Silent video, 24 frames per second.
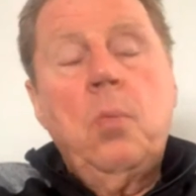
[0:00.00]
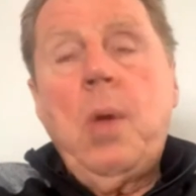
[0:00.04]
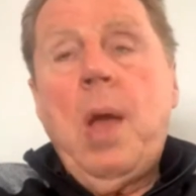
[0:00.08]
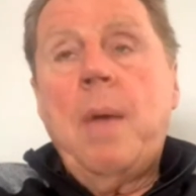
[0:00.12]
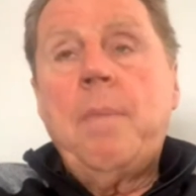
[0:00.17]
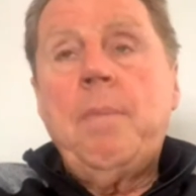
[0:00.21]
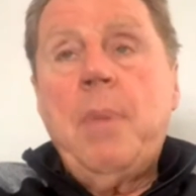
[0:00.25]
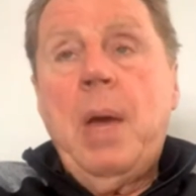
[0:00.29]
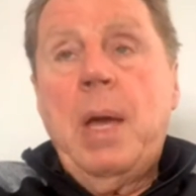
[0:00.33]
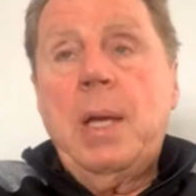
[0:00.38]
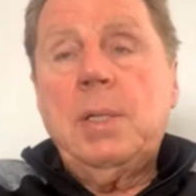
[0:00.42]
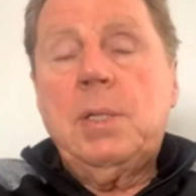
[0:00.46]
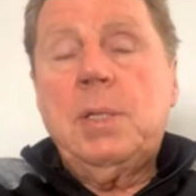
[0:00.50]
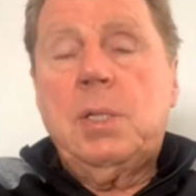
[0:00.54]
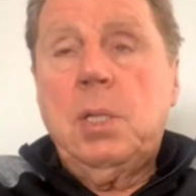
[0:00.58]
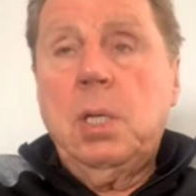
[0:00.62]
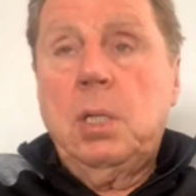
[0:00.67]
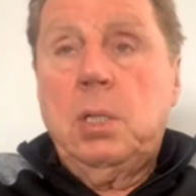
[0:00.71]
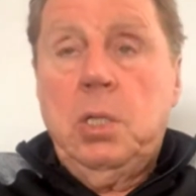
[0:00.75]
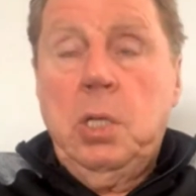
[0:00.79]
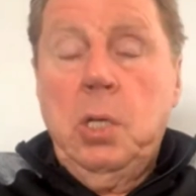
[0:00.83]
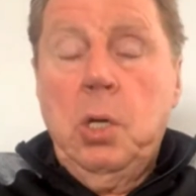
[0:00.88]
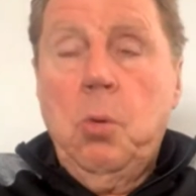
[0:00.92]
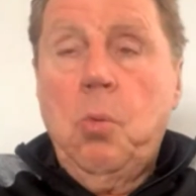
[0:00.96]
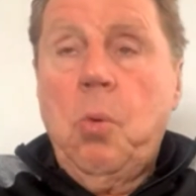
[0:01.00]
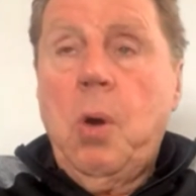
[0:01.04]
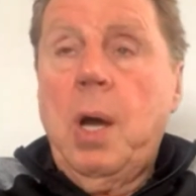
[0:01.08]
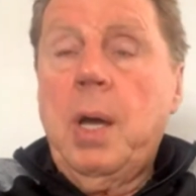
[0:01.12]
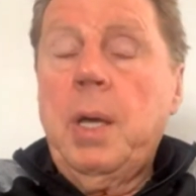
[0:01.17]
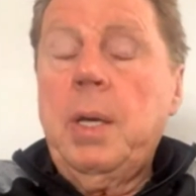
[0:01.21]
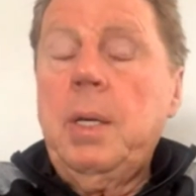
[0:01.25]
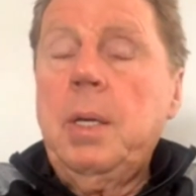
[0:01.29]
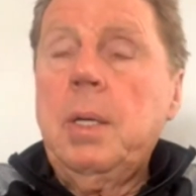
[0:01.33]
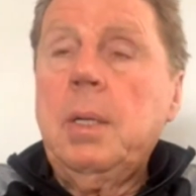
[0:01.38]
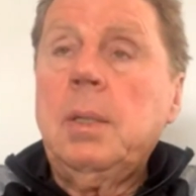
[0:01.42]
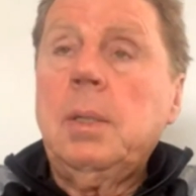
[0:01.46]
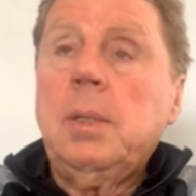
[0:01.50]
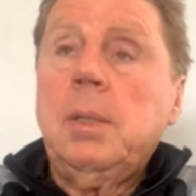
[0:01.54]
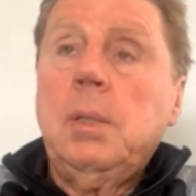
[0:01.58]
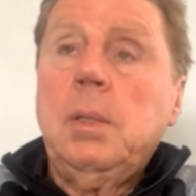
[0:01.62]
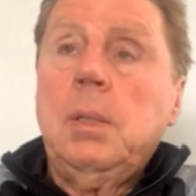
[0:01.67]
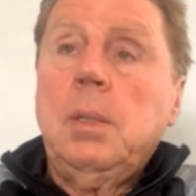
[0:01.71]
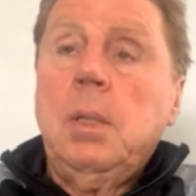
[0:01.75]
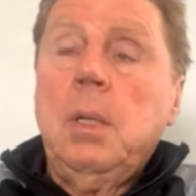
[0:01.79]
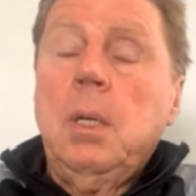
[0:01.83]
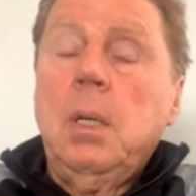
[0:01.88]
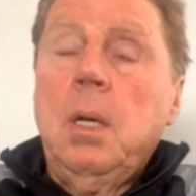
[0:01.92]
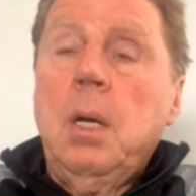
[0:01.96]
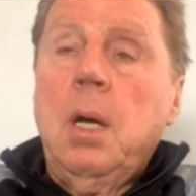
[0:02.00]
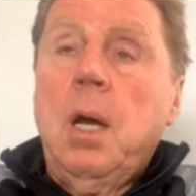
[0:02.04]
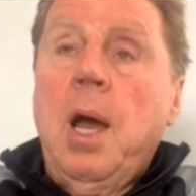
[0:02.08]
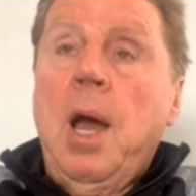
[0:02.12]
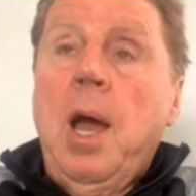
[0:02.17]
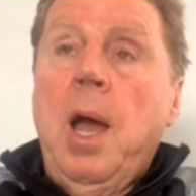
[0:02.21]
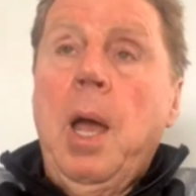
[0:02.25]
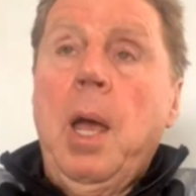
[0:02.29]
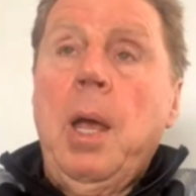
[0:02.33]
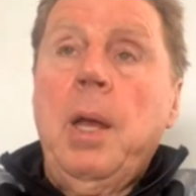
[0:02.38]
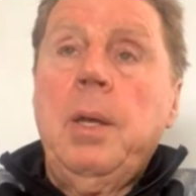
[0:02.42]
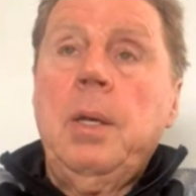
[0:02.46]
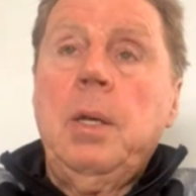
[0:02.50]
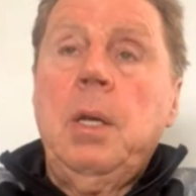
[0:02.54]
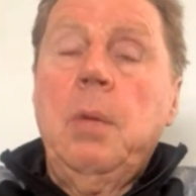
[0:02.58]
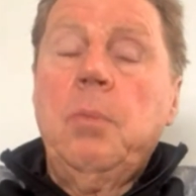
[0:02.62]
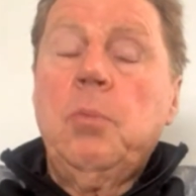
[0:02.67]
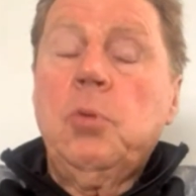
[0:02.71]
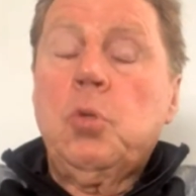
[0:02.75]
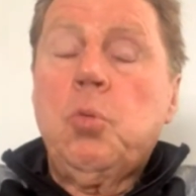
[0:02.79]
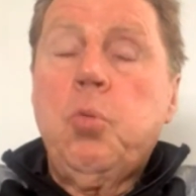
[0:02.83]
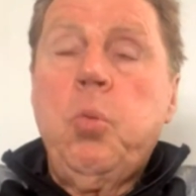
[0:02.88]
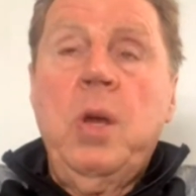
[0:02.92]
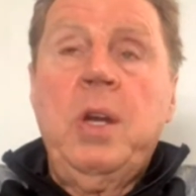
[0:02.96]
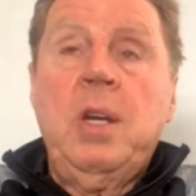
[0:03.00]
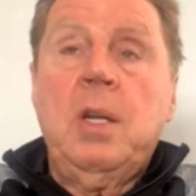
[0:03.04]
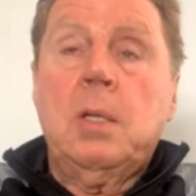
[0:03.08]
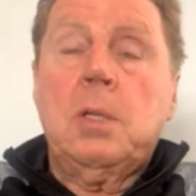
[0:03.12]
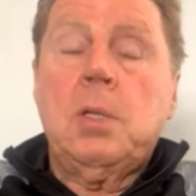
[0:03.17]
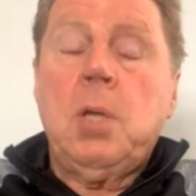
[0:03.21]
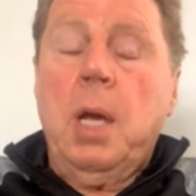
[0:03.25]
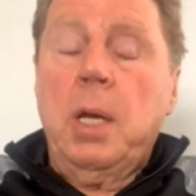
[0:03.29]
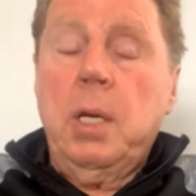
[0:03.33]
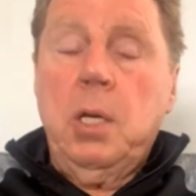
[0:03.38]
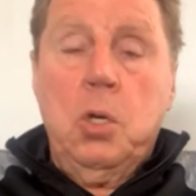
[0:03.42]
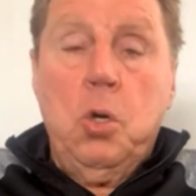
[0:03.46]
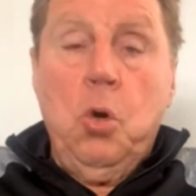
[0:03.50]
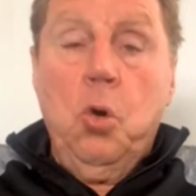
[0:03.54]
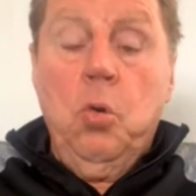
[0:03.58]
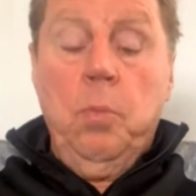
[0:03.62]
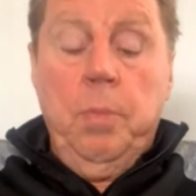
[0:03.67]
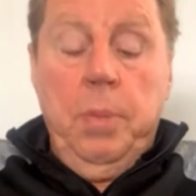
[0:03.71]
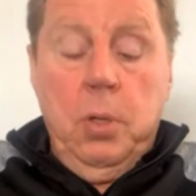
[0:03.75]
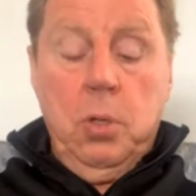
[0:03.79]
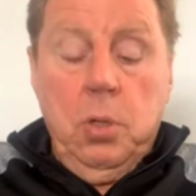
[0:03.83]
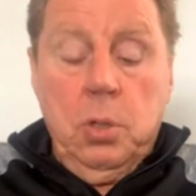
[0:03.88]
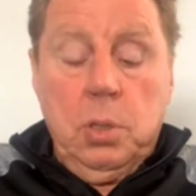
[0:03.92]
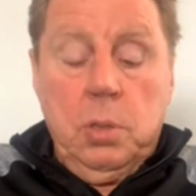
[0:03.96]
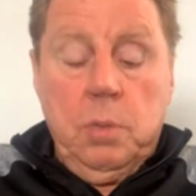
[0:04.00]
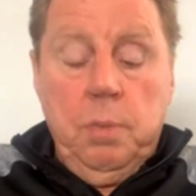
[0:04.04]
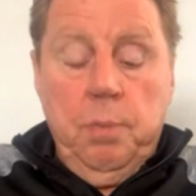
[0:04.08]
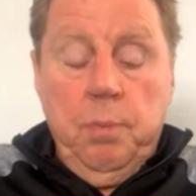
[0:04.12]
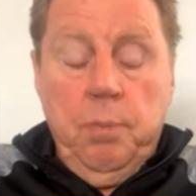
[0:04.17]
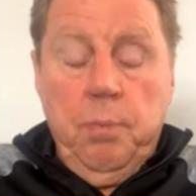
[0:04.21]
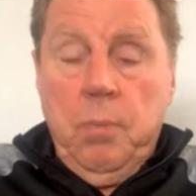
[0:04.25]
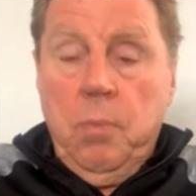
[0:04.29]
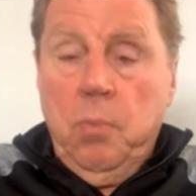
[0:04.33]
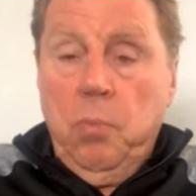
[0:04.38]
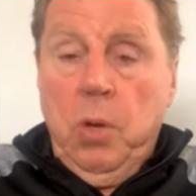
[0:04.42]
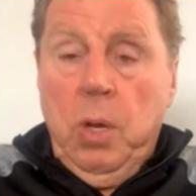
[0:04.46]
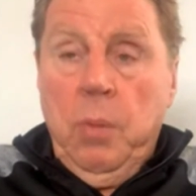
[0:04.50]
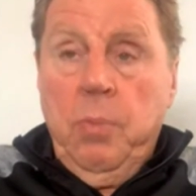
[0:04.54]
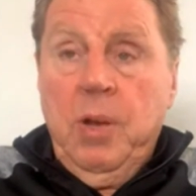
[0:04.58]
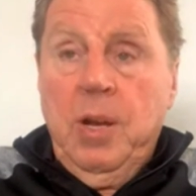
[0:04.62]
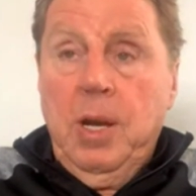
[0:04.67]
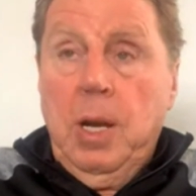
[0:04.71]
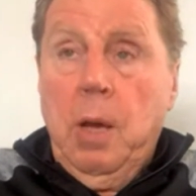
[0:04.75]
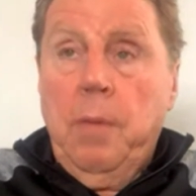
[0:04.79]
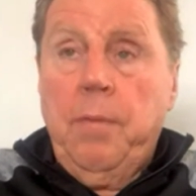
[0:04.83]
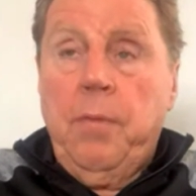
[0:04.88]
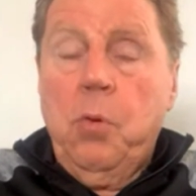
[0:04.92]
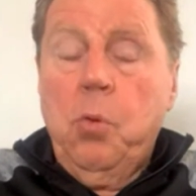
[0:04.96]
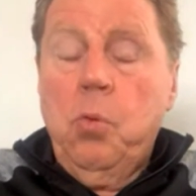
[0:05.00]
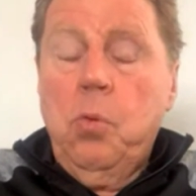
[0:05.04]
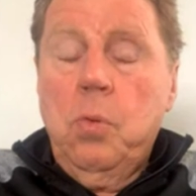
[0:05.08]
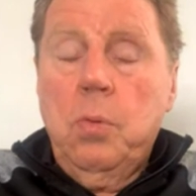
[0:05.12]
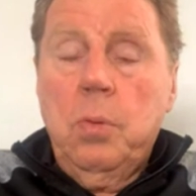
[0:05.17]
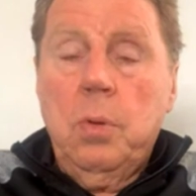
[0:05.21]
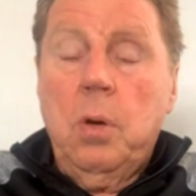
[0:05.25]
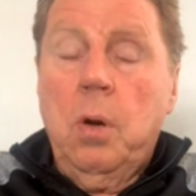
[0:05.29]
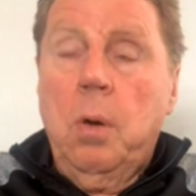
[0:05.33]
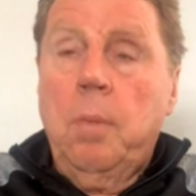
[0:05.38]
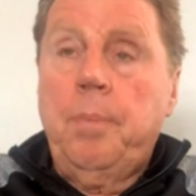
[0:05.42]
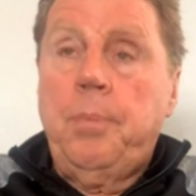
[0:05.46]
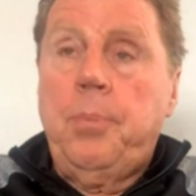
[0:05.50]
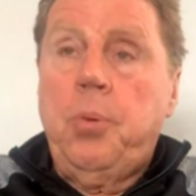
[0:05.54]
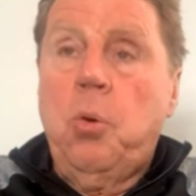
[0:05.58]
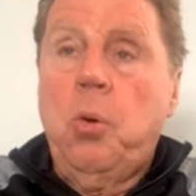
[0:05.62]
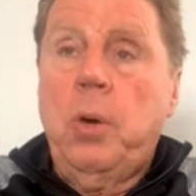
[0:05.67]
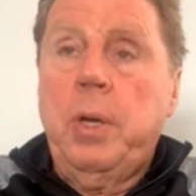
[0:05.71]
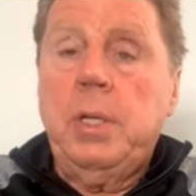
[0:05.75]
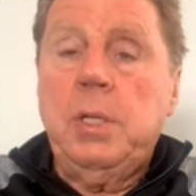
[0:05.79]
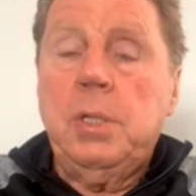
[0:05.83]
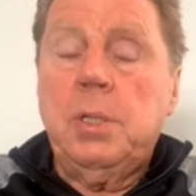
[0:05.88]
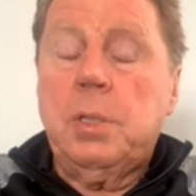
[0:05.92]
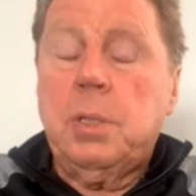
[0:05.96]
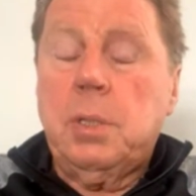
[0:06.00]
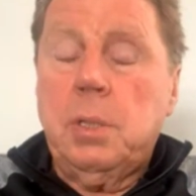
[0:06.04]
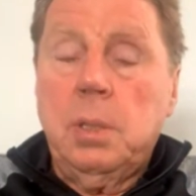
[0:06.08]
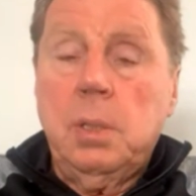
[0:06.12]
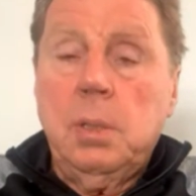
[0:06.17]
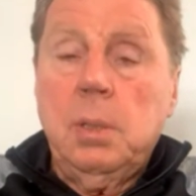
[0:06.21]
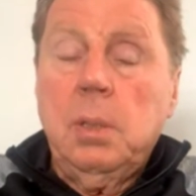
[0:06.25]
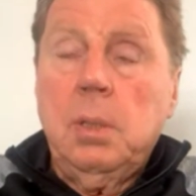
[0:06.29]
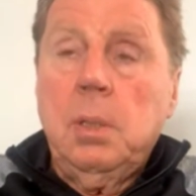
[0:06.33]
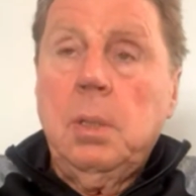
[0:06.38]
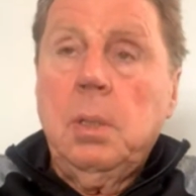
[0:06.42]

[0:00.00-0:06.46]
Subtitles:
We had Man City away, and it was winner take all because we were level on points